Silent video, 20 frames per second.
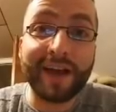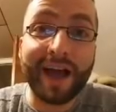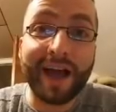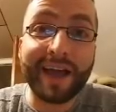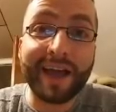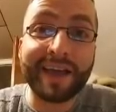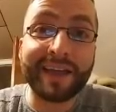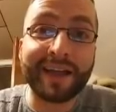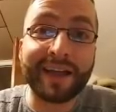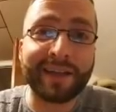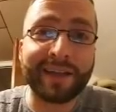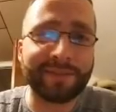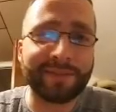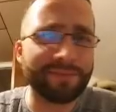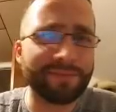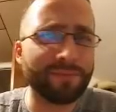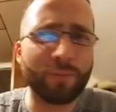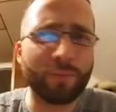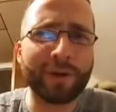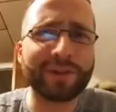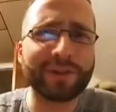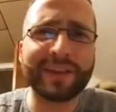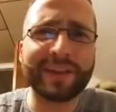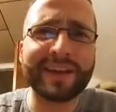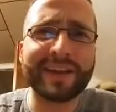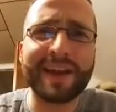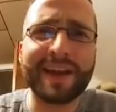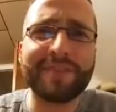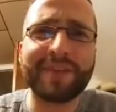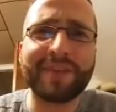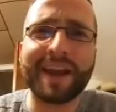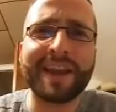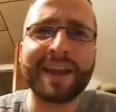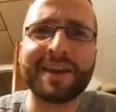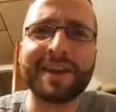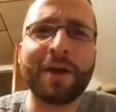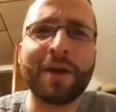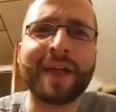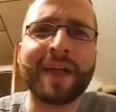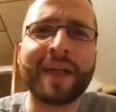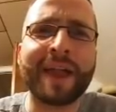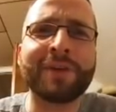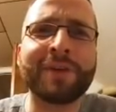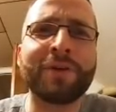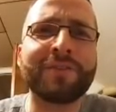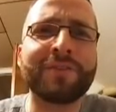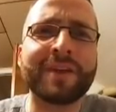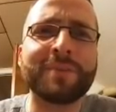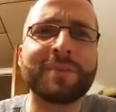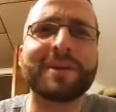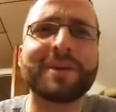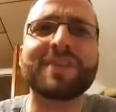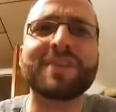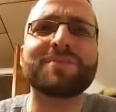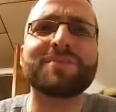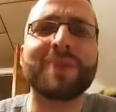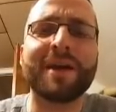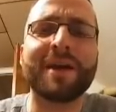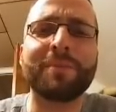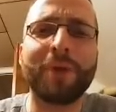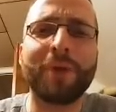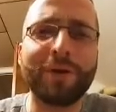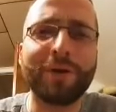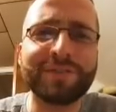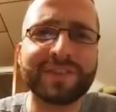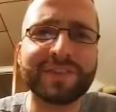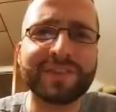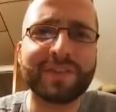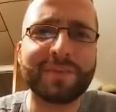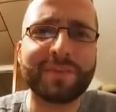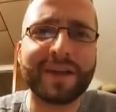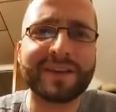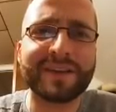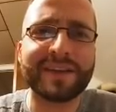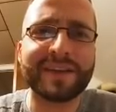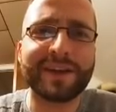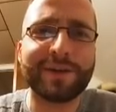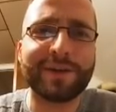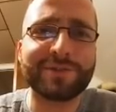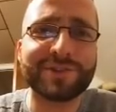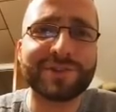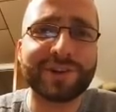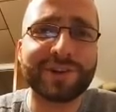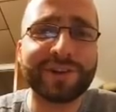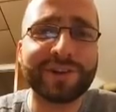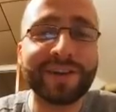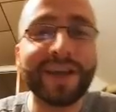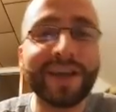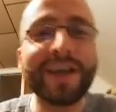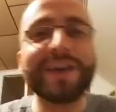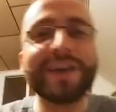I weirdly enough, I didn't know that. I don't know if anybody's posted the Bandito shirt.